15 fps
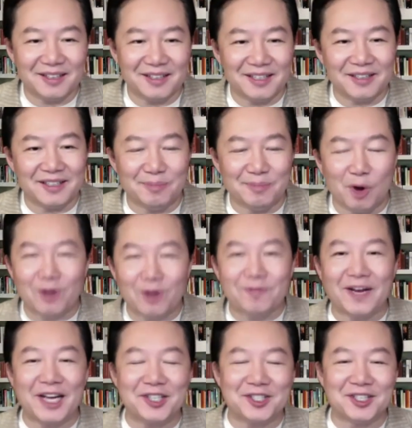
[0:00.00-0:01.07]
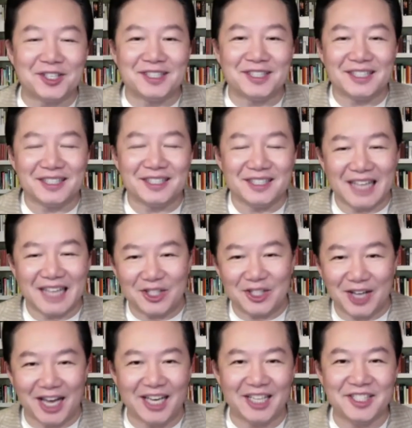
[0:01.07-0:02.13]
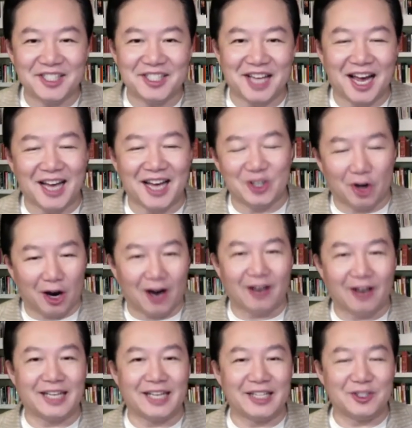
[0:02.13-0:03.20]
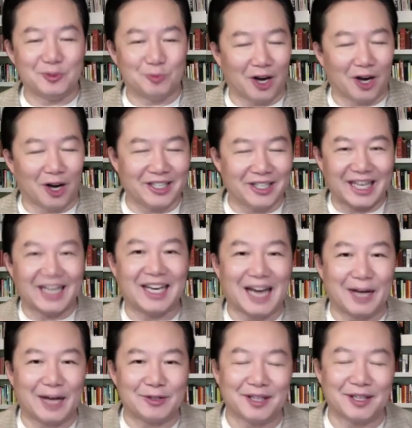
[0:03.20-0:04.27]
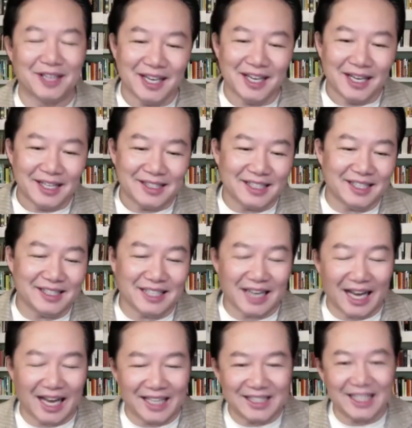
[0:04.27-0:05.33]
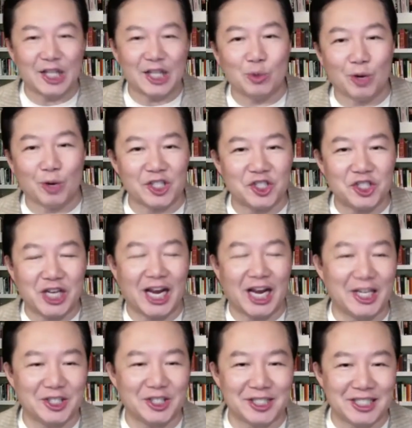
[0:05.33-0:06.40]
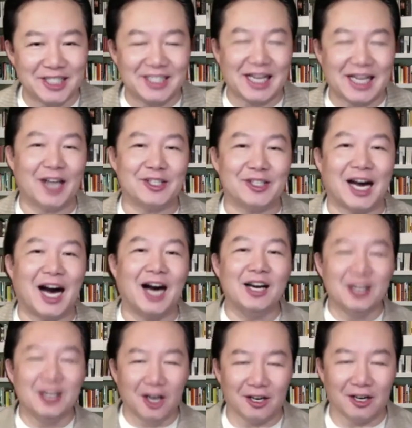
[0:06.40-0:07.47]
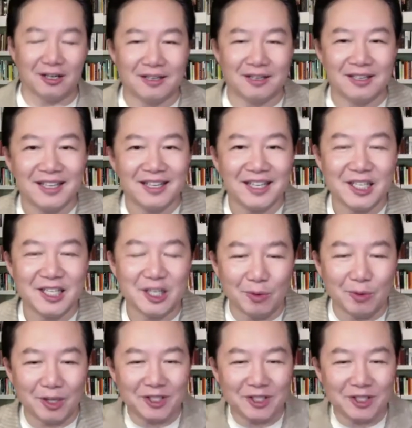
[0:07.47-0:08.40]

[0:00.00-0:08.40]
motivation that you had inside your heart, that you want to get it out, the idea that you want to change, the desire, the hunger. You know what you're going